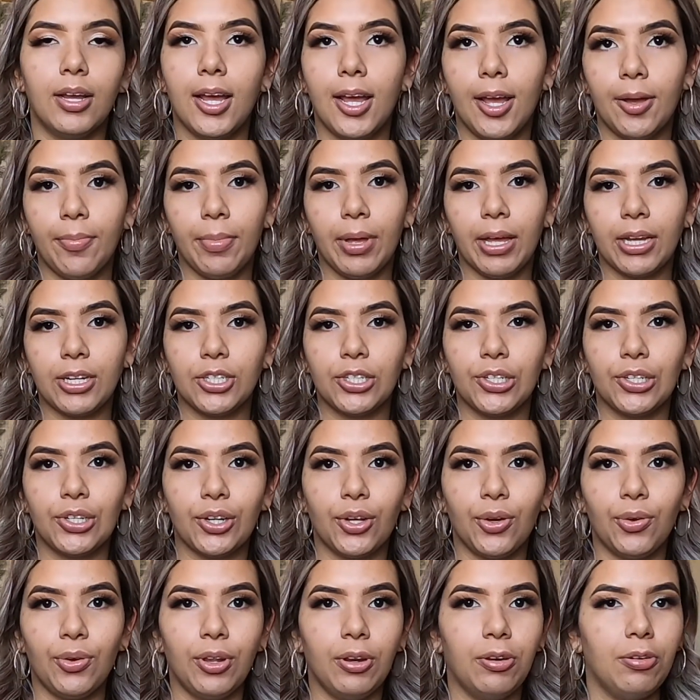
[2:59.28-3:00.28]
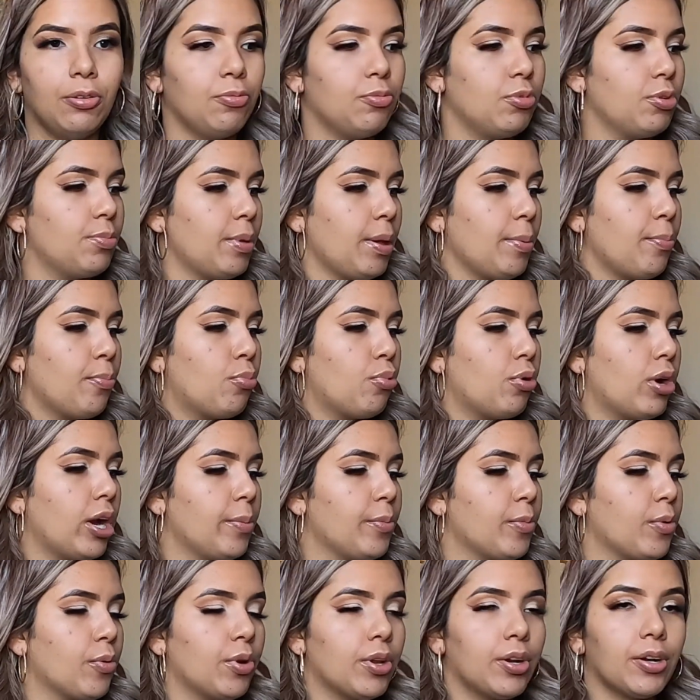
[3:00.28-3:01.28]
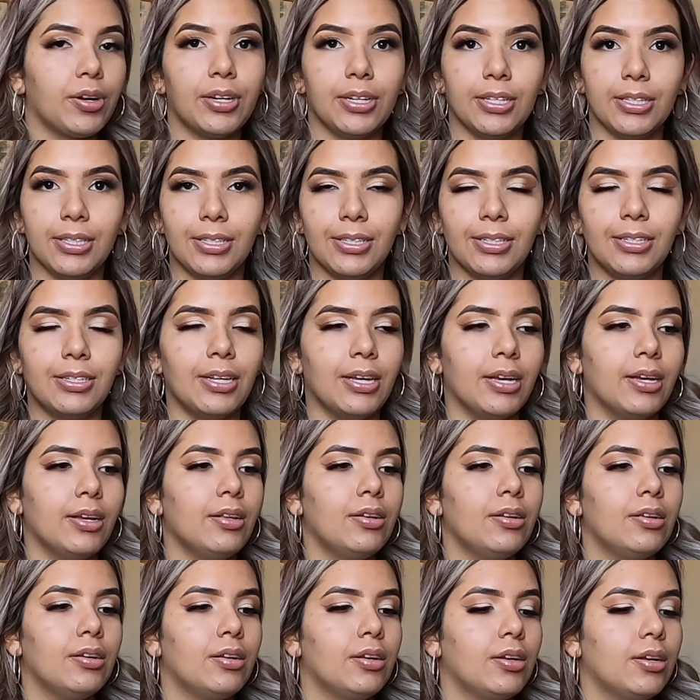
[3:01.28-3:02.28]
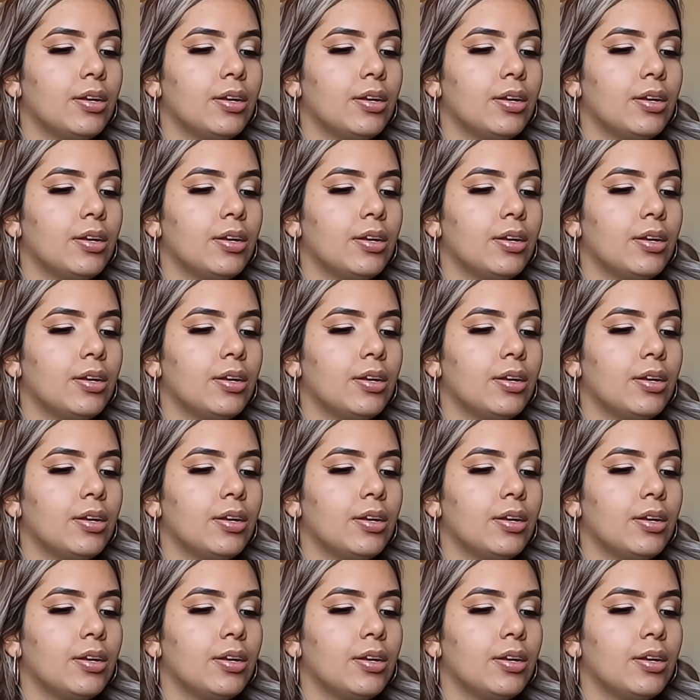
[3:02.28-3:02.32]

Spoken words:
I'm actually going to go in with my primer water instead,